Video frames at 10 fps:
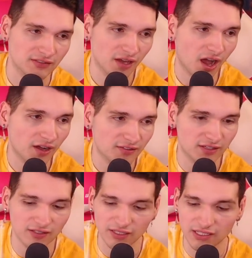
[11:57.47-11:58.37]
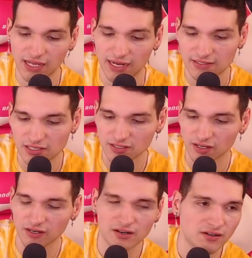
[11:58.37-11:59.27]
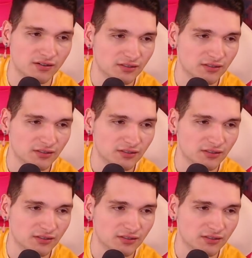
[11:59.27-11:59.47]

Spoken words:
toxically connected to her.